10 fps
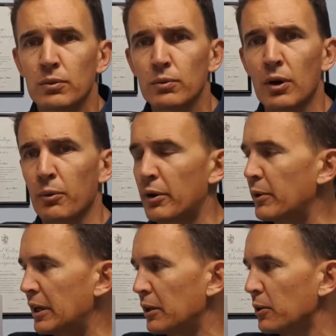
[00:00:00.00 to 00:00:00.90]
what we're
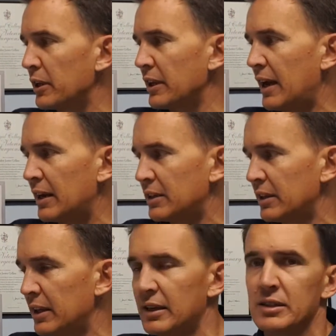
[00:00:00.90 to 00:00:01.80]
really looking at
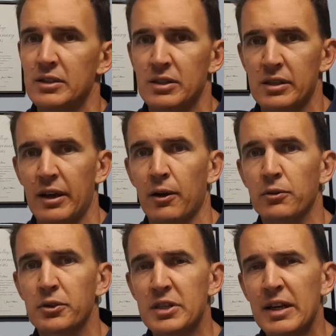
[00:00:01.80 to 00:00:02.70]
is an
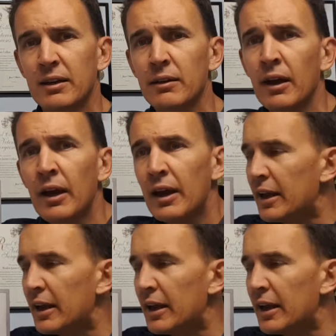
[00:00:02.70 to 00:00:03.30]
ultrasound.